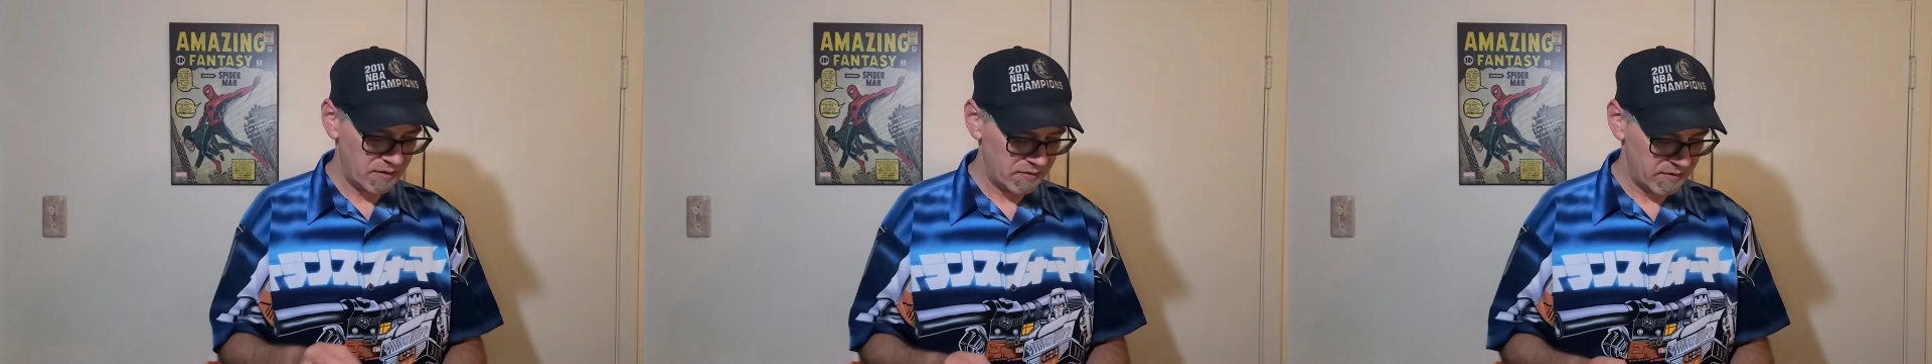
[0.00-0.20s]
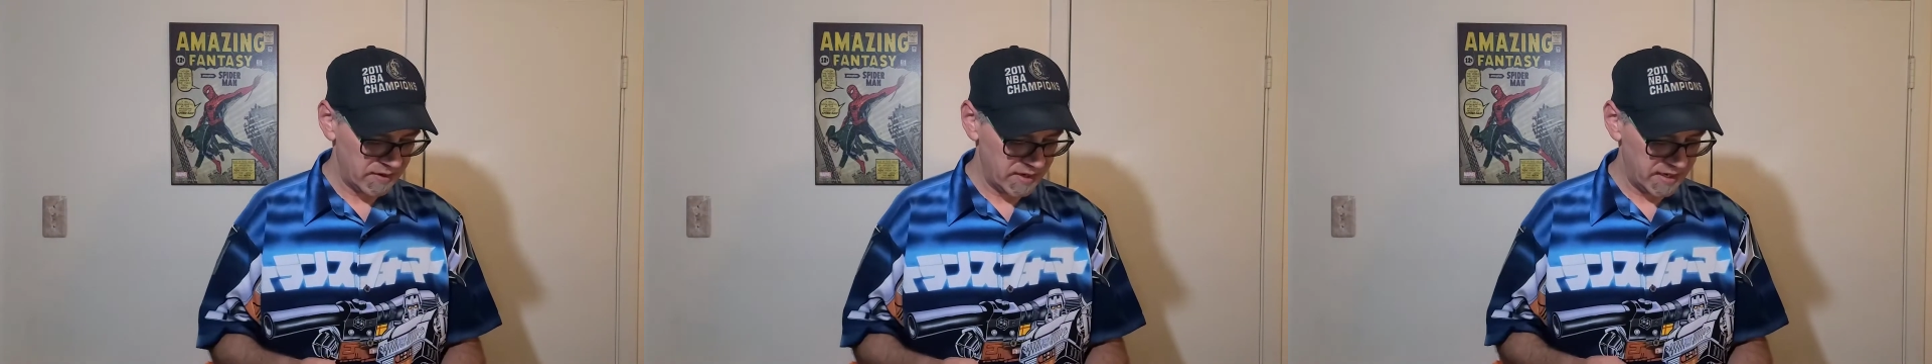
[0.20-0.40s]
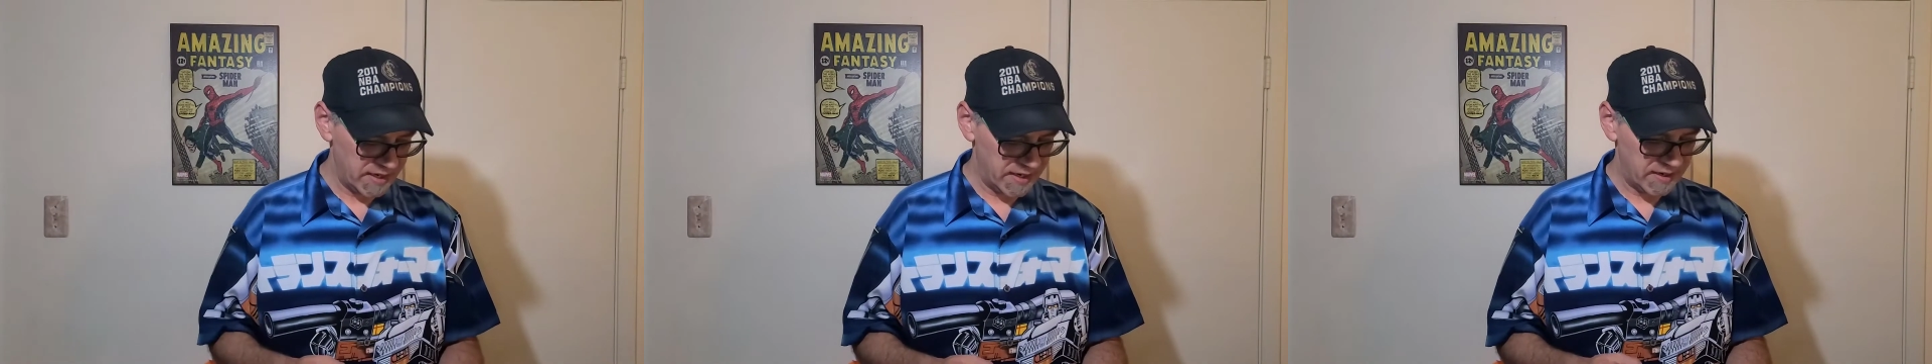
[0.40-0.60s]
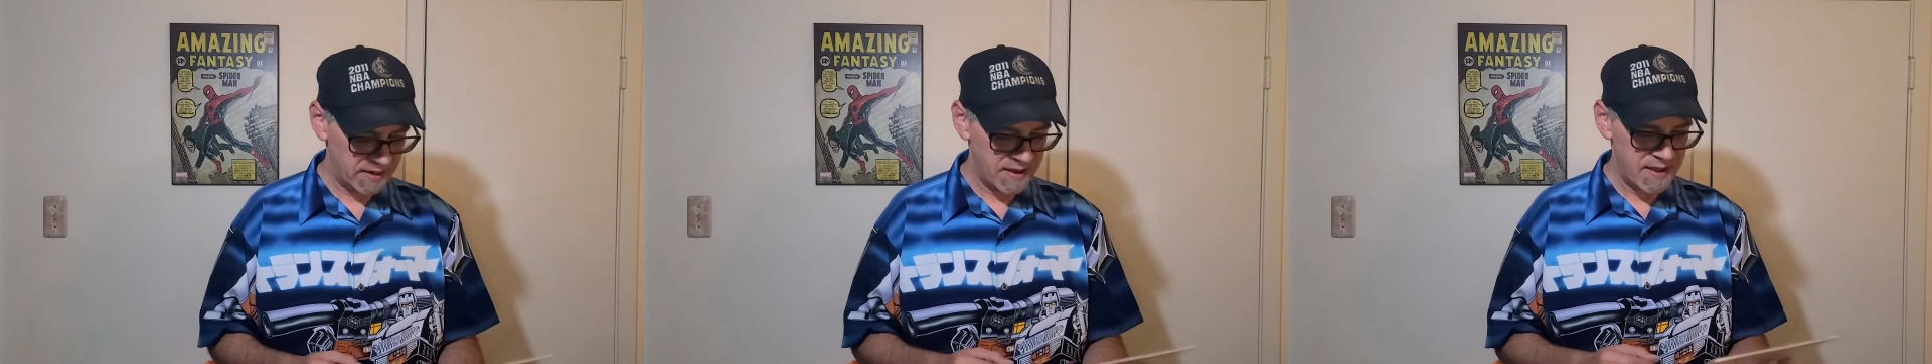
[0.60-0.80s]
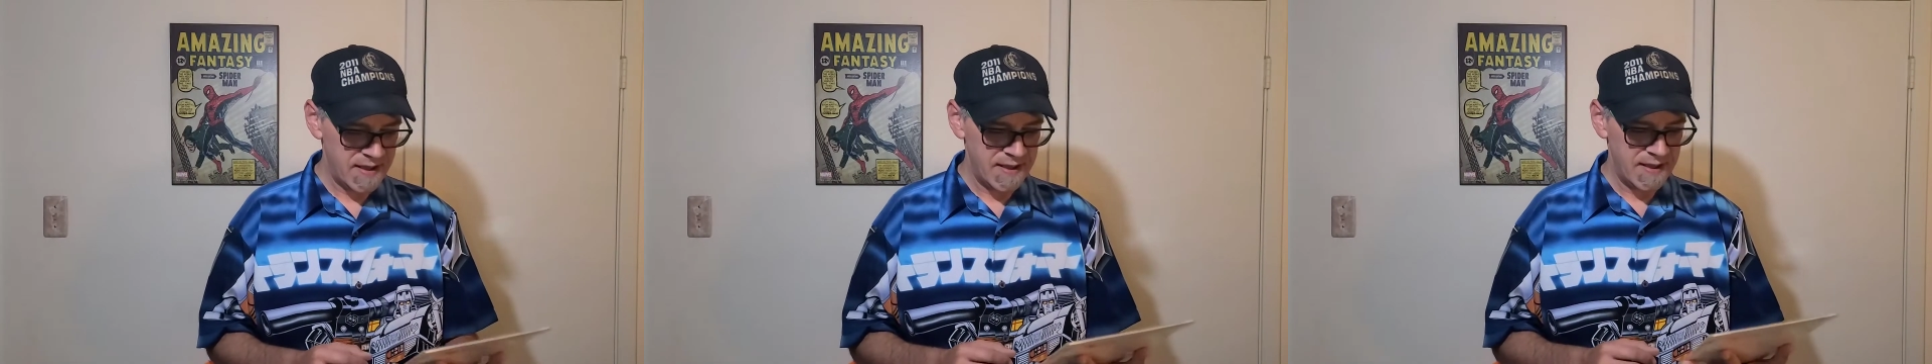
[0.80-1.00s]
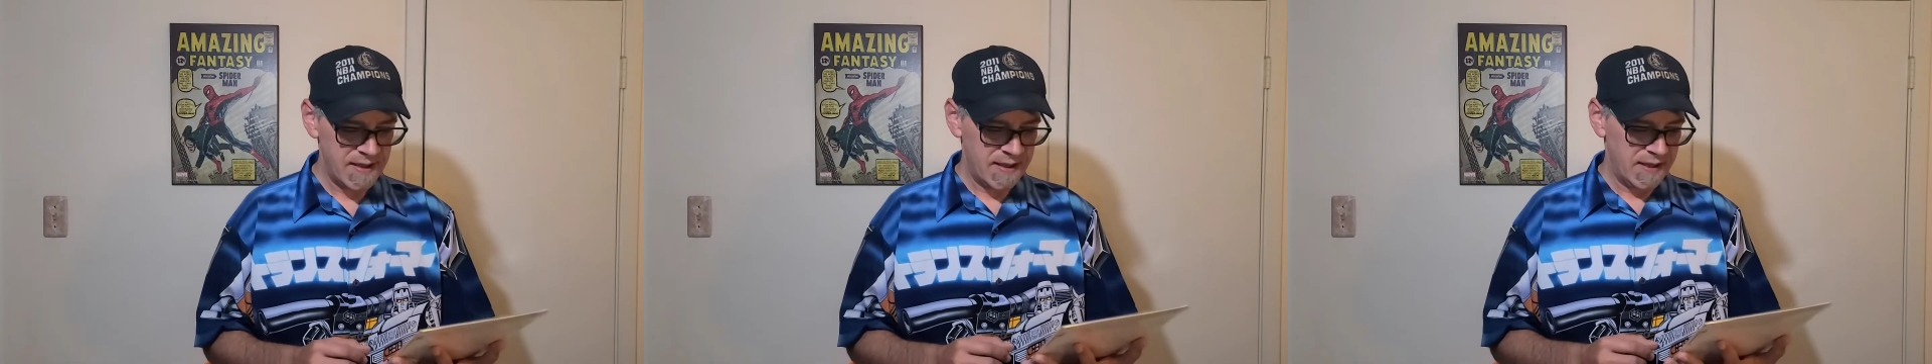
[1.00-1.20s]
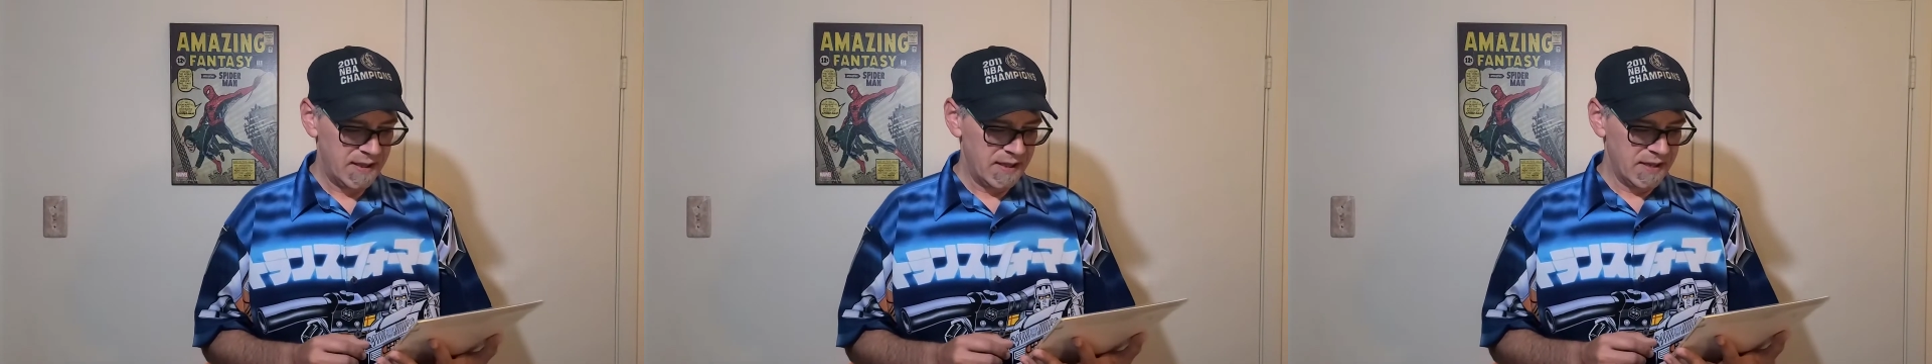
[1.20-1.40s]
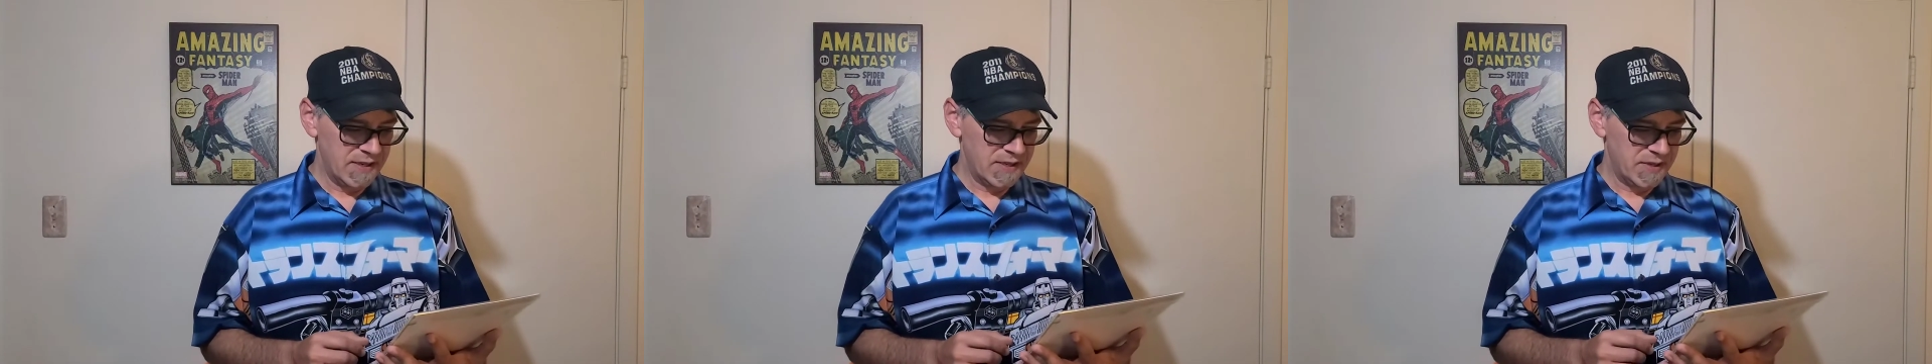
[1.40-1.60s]
Right.
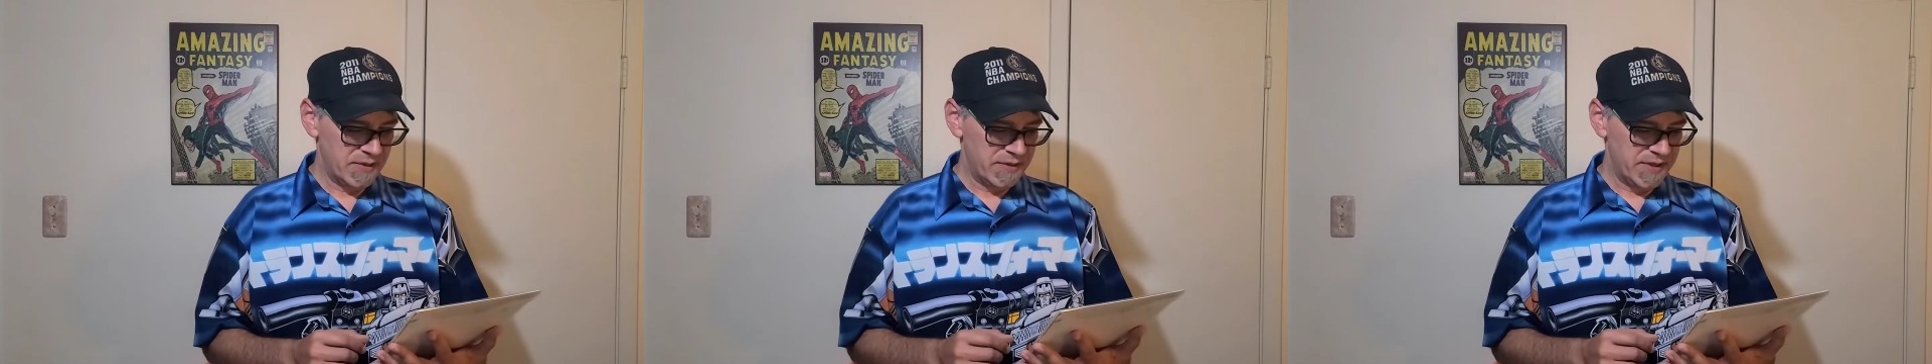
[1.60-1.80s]
So